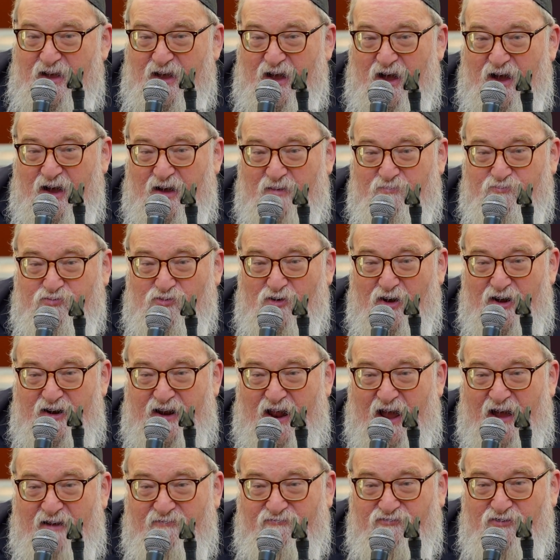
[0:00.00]
brought
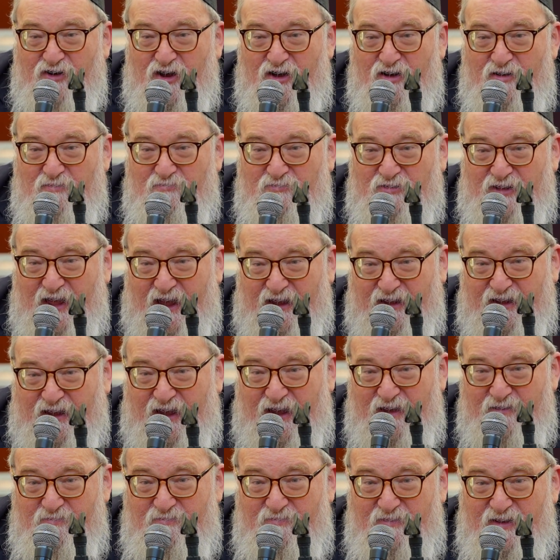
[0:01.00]
Avraham
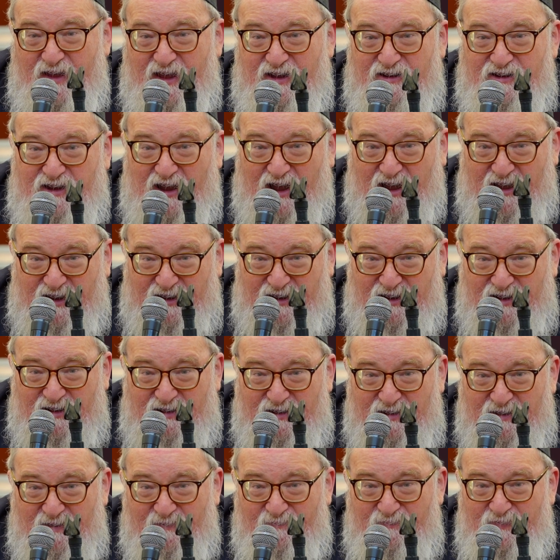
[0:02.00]
Lechem and
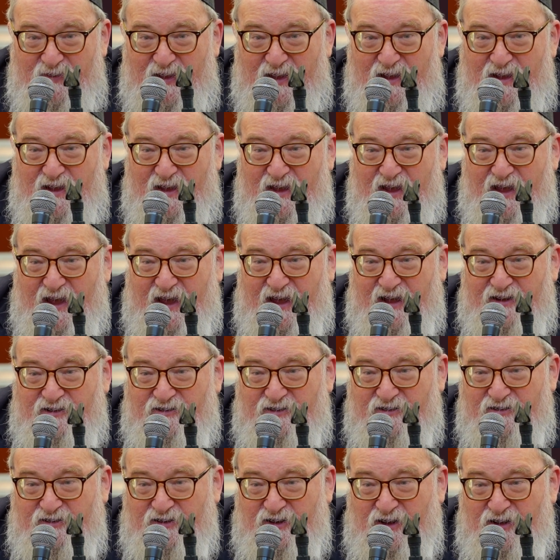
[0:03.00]
Yayin,
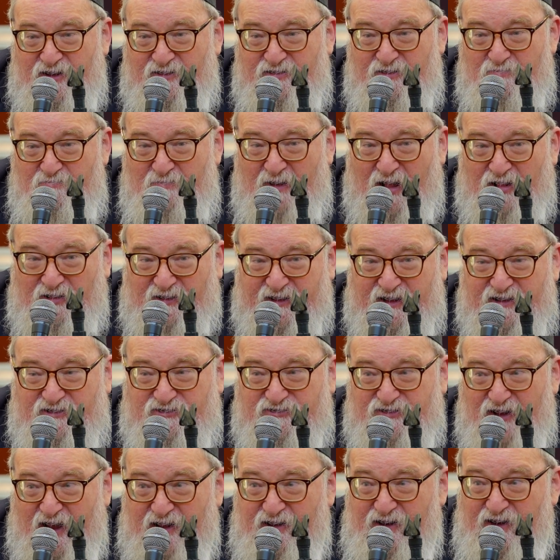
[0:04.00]
and
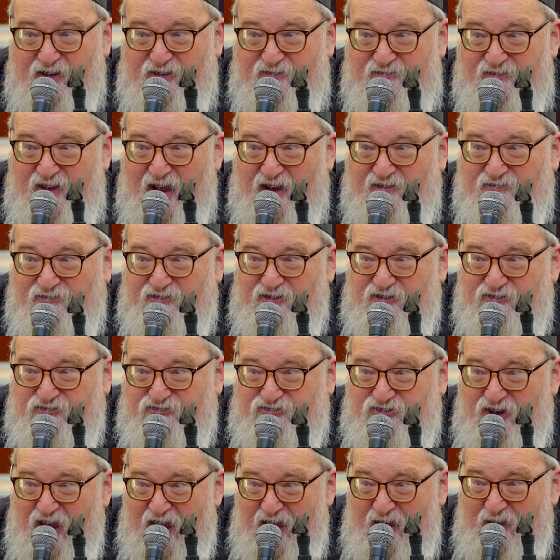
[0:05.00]
Melchizedek is actually
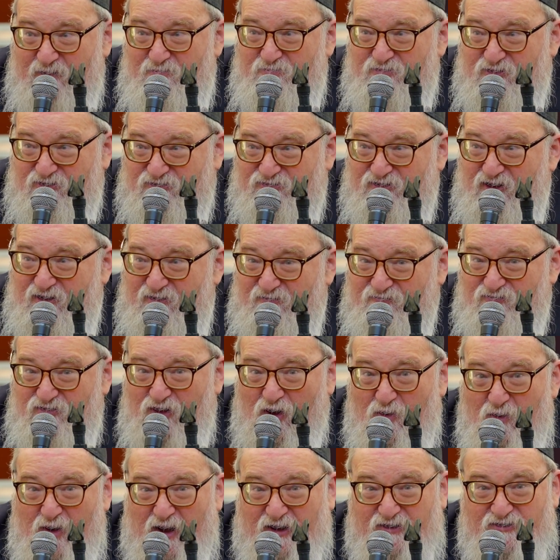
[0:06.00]
Shem, the son of
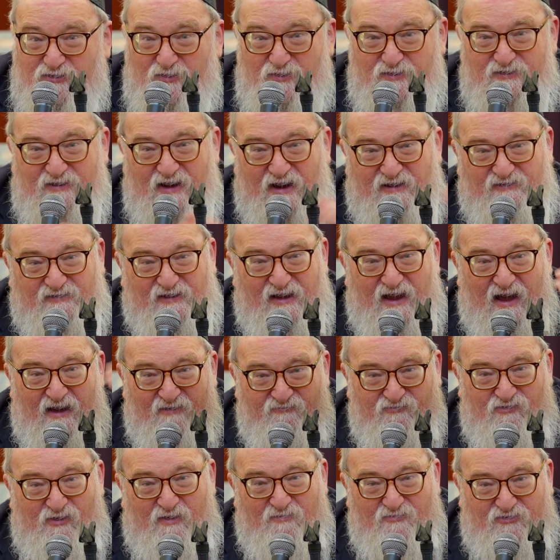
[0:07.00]
Noach. So it's actually
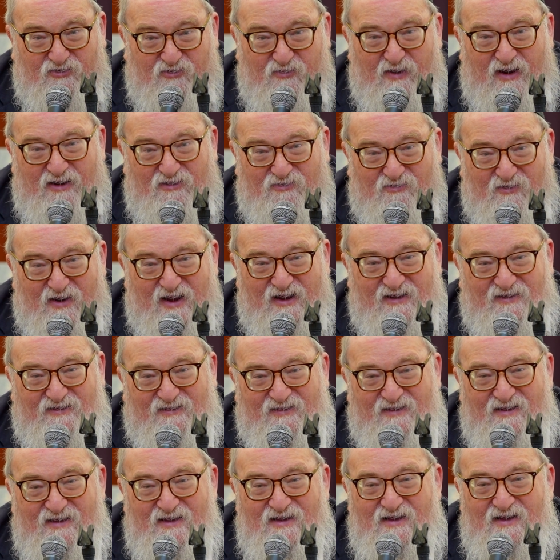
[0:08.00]
Avram's
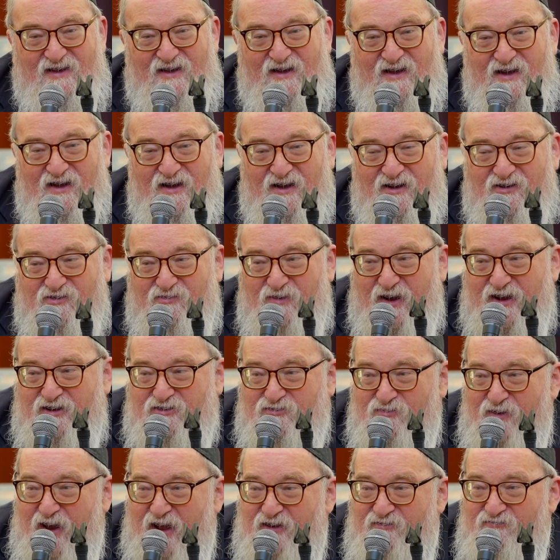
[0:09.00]

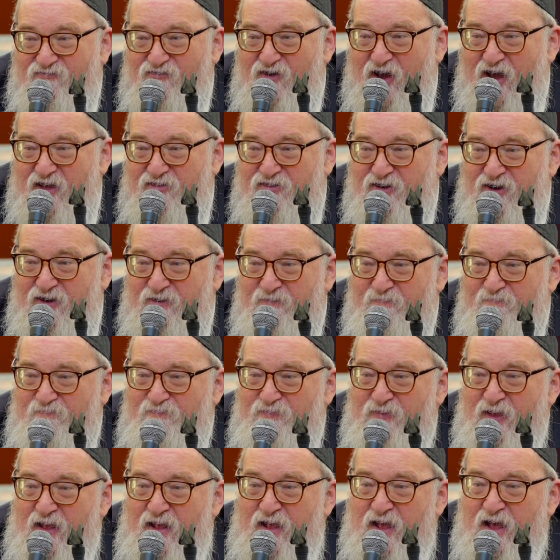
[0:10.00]
great-grandfather.
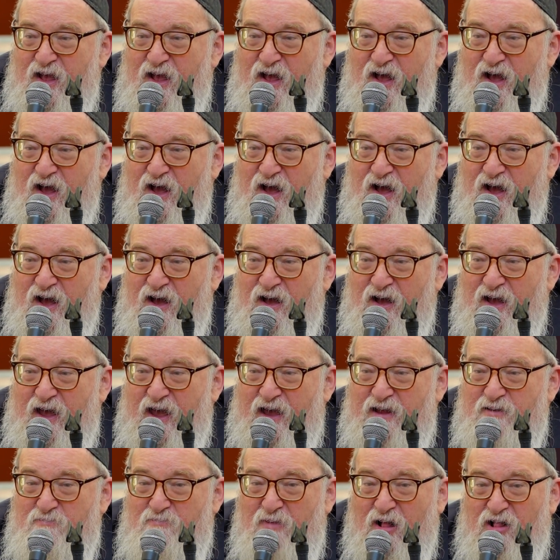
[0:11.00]

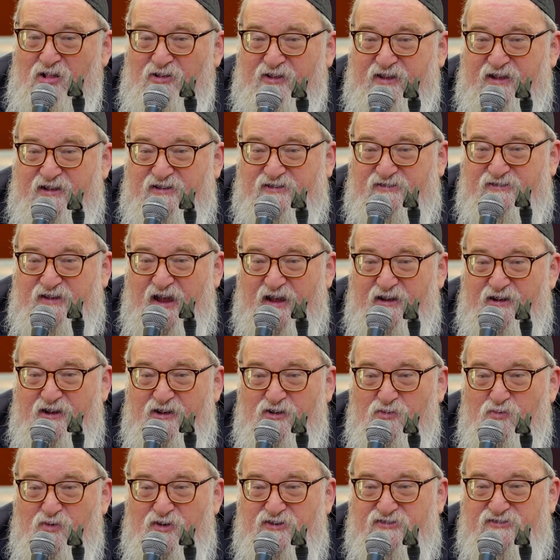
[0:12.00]
And
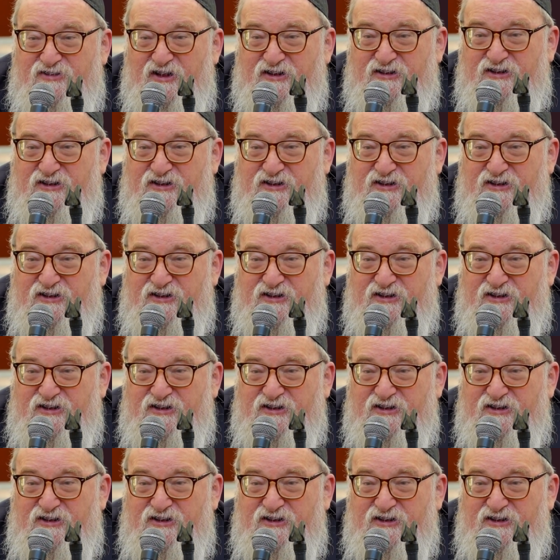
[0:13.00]
Melchizedek was the